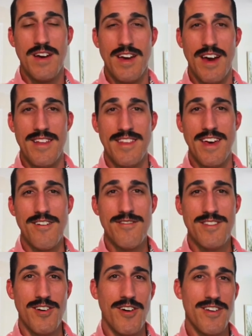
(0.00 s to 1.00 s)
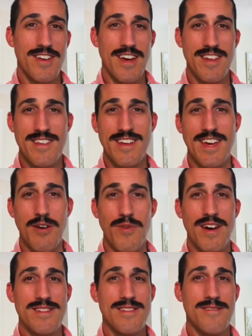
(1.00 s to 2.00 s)
At the Hilton Garden Inn, Key
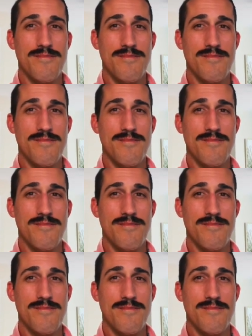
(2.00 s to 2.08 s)
West,